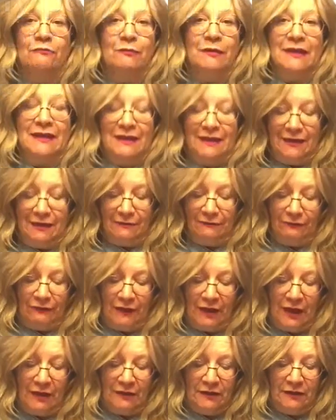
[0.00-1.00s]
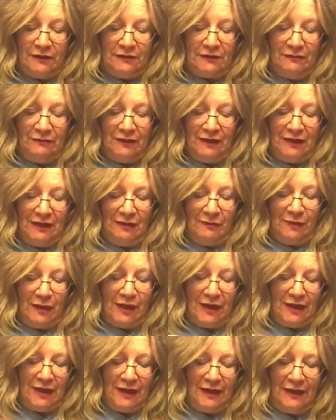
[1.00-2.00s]
medium to medium
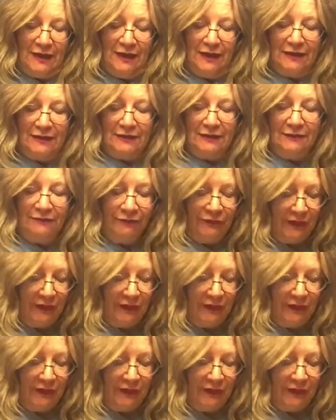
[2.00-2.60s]
high heat.